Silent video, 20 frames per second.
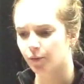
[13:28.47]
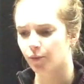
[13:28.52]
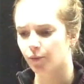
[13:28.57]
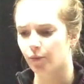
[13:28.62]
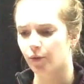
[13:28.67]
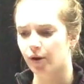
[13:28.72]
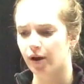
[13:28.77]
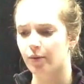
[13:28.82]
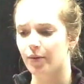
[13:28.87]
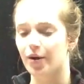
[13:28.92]

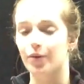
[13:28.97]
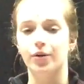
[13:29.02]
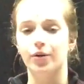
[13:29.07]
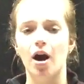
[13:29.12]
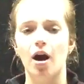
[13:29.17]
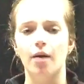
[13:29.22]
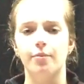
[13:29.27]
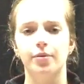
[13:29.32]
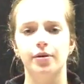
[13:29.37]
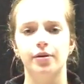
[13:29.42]
When I woke
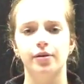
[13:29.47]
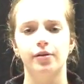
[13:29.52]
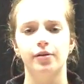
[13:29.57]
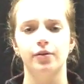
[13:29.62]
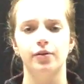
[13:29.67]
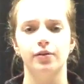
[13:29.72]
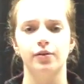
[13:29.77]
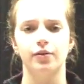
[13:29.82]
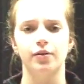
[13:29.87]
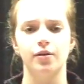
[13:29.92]
up,
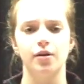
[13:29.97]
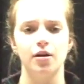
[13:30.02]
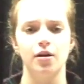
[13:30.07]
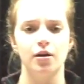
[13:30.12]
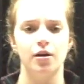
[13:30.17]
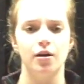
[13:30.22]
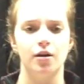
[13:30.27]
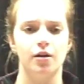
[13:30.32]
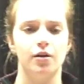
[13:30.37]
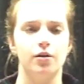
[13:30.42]

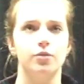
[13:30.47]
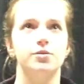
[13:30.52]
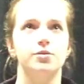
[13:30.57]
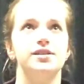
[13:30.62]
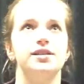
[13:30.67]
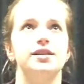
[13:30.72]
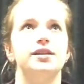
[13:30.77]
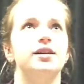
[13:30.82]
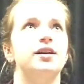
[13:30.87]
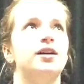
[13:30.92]
I was
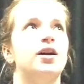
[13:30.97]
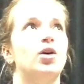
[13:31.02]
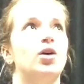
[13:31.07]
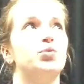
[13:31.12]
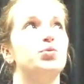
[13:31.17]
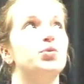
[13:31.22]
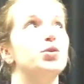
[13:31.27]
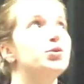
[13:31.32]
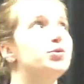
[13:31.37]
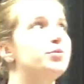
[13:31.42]
in a
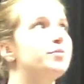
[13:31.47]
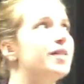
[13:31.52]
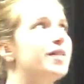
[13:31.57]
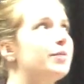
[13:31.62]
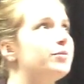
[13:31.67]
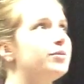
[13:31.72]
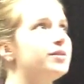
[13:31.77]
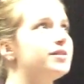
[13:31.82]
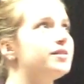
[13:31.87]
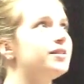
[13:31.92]
room
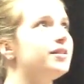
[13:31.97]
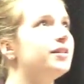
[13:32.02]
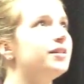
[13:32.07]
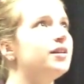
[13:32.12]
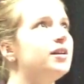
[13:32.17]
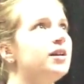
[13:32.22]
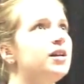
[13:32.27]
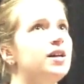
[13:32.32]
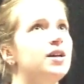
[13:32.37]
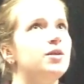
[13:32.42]
that was
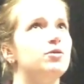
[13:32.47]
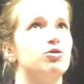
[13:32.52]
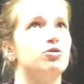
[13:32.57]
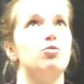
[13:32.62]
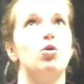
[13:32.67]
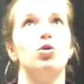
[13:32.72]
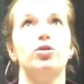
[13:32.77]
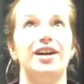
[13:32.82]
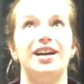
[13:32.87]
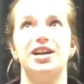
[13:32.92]

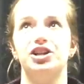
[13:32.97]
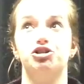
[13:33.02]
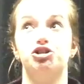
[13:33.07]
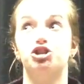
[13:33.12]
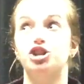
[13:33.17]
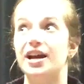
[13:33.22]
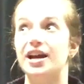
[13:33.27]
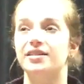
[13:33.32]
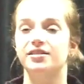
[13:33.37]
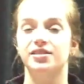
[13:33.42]
more like a
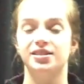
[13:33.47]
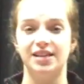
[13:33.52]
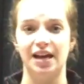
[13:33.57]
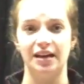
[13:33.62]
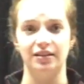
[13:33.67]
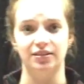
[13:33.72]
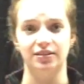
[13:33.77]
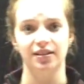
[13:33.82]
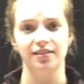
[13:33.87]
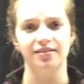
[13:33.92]
jail
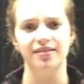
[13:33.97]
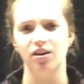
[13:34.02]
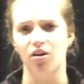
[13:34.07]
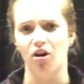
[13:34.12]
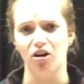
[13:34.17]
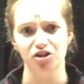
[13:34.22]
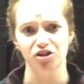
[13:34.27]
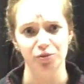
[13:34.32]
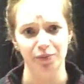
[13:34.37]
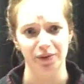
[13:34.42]
cell than a
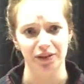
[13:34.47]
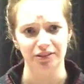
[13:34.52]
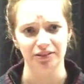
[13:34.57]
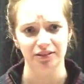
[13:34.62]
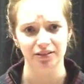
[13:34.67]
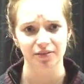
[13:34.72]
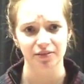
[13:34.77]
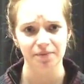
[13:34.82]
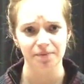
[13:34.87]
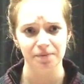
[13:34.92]
hospital.
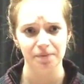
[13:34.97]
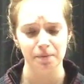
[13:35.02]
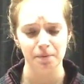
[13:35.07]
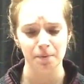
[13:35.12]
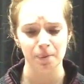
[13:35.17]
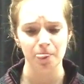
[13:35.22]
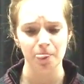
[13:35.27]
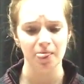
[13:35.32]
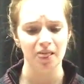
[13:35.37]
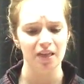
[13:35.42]

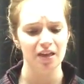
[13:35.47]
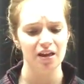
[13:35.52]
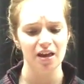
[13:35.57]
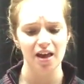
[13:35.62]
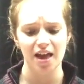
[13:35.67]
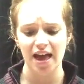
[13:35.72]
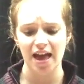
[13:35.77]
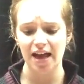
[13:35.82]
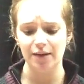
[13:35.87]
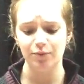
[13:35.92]

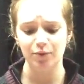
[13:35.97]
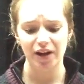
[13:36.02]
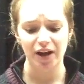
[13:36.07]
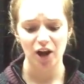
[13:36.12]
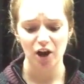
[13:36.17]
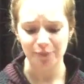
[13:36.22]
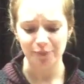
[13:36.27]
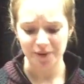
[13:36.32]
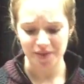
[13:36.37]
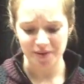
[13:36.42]
And when I
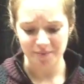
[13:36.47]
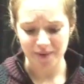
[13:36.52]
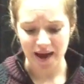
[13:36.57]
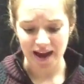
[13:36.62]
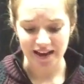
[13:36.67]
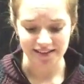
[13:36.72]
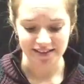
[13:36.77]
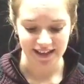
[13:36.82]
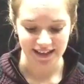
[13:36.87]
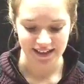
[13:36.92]
opened the
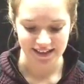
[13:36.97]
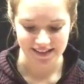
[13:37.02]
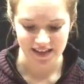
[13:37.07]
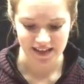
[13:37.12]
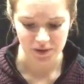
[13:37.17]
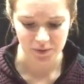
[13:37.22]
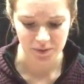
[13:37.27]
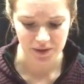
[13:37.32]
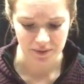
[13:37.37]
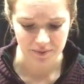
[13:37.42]
bag Diana's
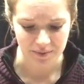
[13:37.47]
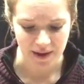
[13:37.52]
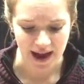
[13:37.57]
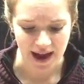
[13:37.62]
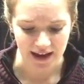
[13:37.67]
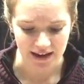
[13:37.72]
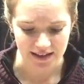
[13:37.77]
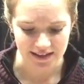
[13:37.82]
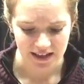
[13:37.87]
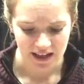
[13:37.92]
husband had
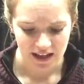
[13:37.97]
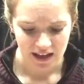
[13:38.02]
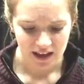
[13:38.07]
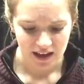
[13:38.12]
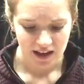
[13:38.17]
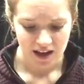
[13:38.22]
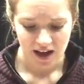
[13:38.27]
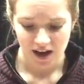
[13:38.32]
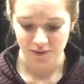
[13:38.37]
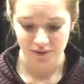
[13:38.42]
packed,
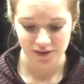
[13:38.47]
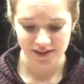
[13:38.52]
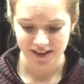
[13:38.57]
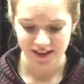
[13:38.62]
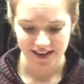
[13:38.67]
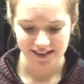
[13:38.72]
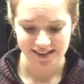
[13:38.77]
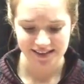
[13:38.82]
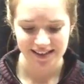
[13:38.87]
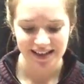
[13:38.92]
I
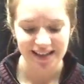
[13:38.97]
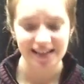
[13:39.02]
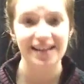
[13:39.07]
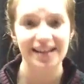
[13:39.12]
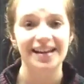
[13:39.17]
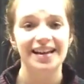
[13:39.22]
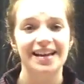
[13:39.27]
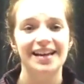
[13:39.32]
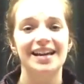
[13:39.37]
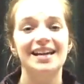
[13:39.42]
realized
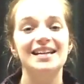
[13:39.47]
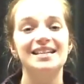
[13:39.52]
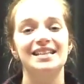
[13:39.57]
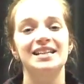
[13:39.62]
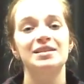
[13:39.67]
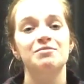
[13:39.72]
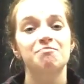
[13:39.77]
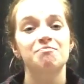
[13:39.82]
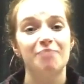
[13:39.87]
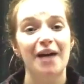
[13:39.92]
he
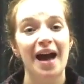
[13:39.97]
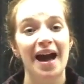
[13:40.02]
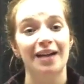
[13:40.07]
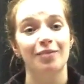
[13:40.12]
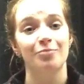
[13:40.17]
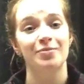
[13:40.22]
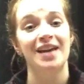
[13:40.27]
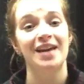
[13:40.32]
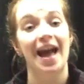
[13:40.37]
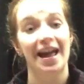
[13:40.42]
didn't
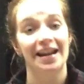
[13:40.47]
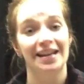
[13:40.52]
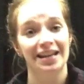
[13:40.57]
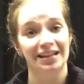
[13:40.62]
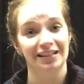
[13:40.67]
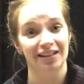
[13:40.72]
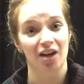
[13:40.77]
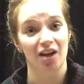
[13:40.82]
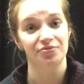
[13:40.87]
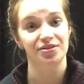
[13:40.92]
pack me any
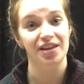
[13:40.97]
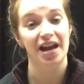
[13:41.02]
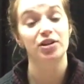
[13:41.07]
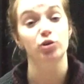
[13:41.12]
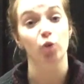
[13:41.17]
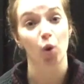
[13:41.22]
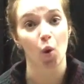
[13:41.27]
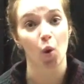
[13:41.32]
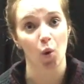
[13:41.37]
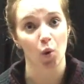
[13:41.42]
gloves at
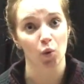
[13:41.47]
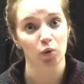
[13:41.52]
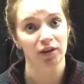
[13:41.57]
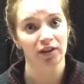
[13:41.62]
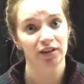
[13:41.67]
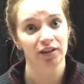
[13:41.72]
all.